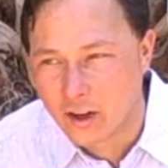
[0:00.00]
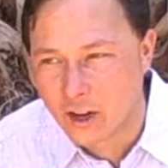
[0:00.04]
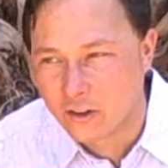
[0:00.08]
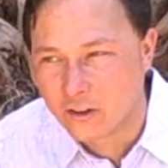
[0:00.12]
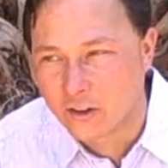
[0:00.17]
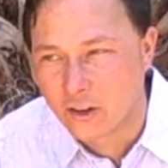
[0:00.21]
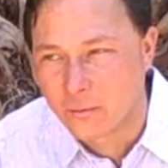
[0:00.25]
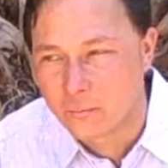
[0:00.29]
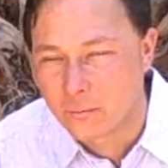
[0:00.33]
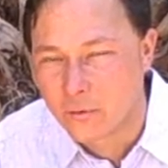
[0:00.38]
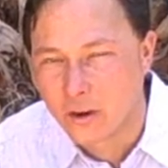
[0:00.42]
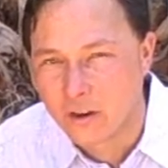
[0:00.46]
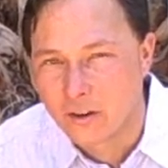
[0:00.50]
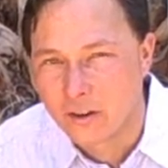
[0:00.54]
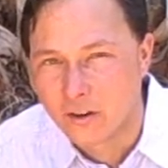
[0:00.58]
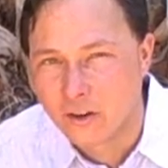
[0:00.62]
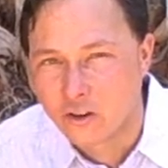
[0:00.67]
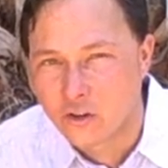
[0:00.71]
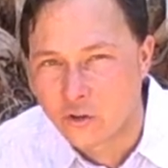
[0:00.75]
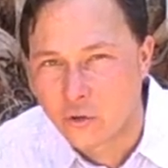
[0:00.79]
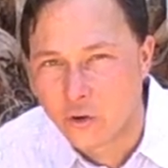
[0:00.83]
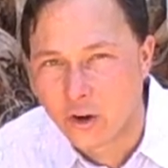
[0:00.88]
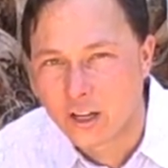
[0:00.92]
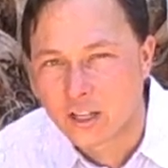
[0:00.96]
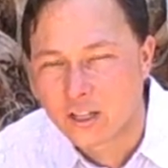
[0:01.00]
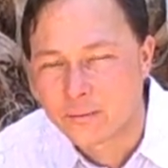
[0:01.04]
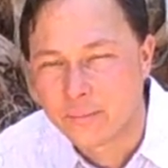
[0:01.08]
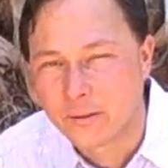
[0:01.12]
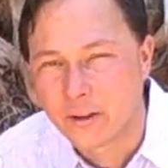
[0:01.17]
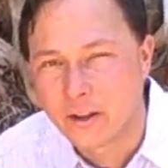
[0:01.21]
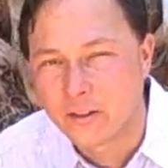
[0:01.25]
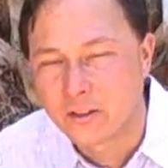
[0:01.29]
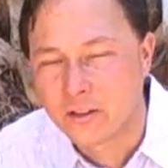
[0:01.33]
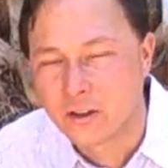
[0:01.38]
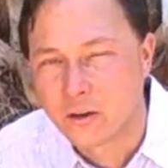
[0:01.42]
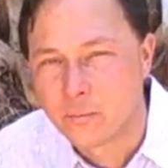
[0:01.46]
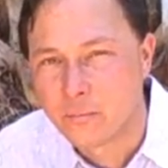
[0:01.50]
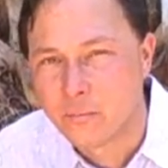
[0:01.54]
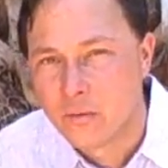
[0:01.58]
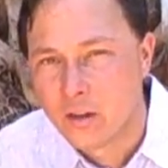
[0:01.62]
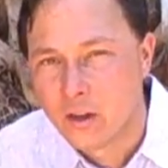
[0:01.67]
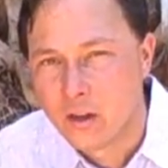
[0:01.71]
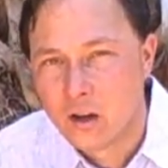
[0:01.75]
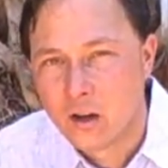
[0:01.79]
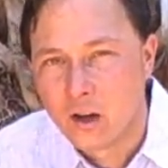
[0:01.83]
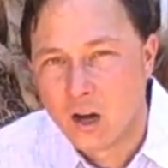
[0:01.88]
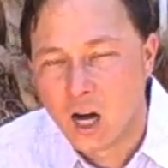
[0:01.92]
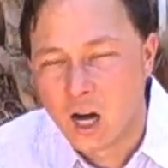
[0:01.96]
And actually I probably need to transplant them
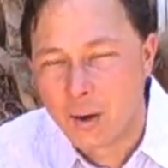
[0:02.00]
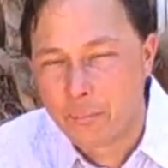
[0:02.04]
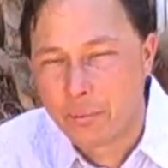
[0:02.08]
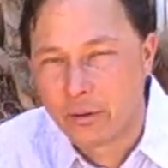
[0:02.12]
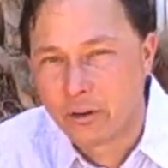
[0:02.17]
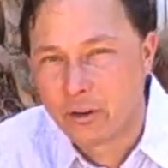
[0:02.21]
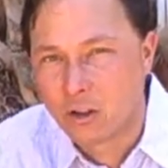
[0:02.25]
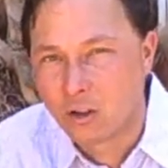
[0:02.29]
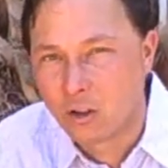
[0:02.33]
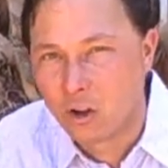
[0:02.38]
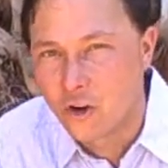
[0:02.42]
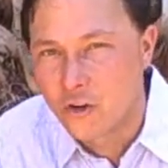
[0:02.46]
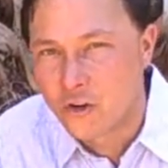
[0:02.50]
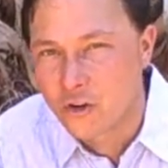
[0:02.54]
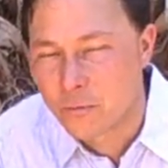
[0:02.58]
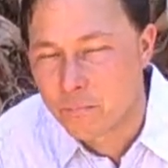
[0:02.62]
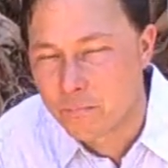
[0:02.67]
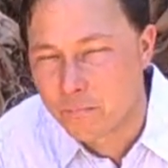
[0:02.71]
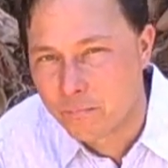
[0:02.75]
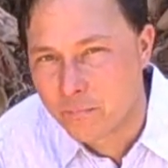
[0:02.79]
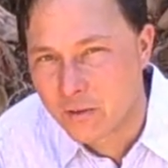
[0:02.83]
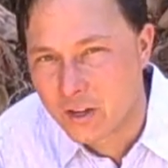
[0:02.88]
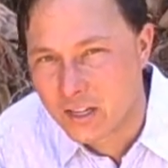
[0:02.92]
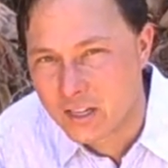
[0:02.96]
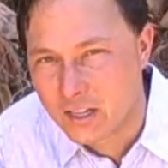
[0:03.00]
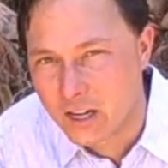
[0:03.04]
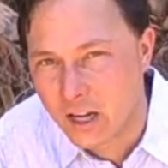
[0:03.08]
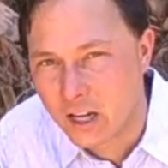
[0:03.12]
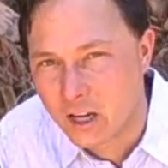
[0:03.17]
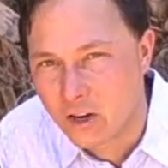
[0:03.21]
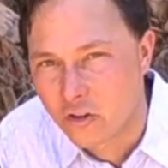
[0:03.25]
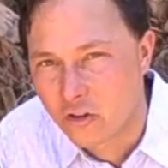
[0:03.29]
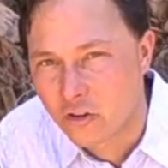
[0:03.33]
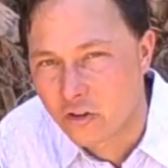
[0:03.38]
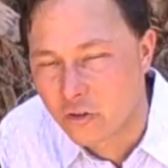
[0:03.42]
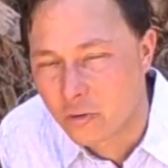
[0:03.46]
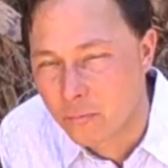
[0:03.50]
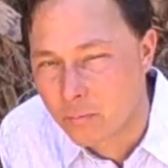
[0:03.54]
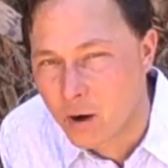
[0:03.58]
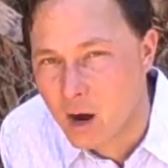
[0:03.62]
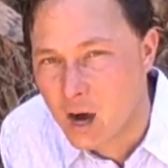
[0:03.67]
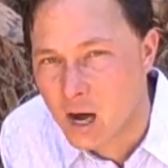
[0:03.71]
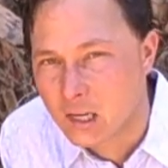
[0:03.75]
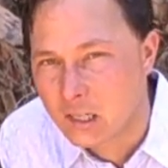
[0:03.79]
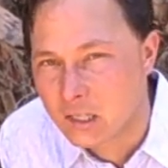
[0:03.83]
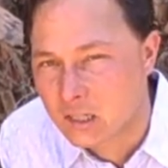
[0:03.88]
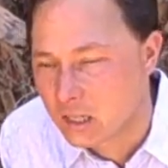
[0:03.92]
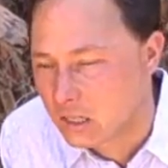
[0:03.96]
up into larger containers or
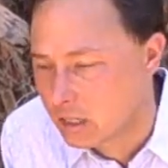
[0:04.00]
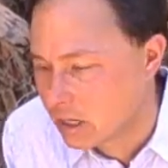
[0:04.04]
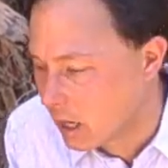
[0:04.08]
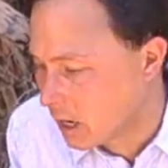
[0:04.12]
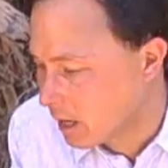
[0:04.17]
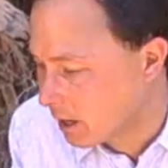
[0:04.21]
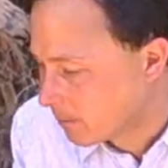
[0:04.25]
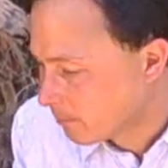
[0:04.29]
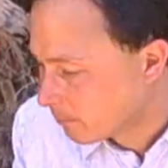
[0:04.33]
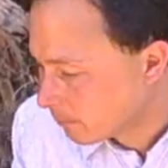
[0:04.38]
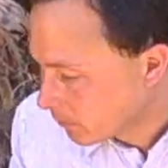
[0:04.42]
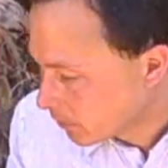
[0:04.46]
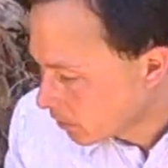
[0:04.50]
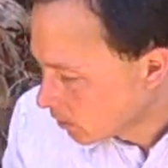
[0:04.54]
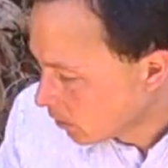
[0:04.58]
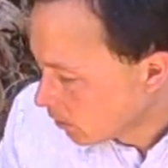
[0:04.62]
pots today.